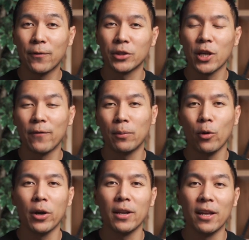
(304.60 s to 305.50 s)
for
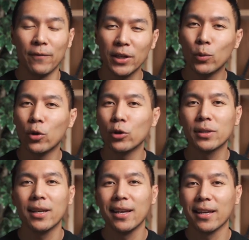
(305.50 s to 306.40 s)
self-employed
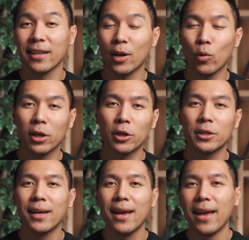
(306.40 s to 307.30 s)
individuals, gig
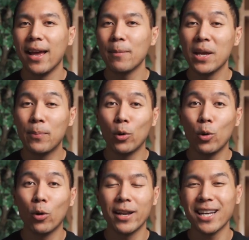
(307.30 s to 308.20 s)
workers, and people
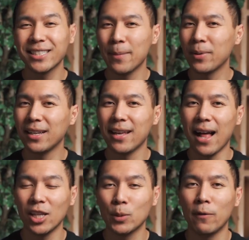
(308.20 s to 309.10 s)
who are not typically
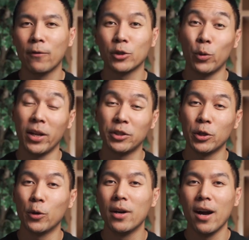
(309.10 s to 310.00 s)
eligible for
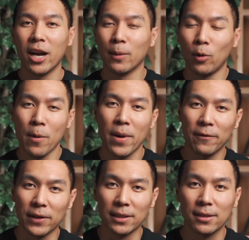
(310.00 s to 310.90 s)
traditional unemployment
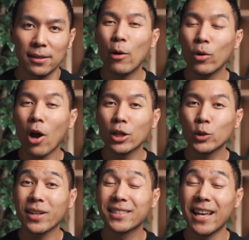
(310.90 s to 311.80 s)
benefits. They would
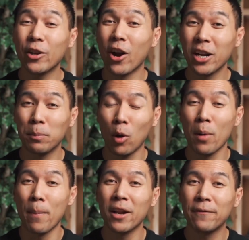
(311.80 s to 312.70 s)
also extend their
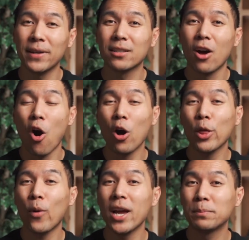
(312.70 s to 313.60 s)
unemployment benefits all
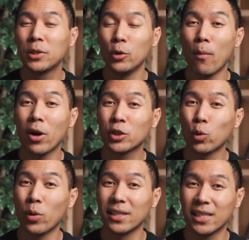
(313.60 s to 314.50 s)
the way up to March
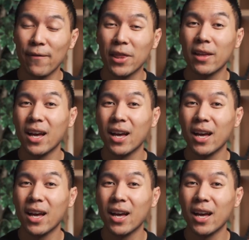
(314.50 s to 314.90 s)
27th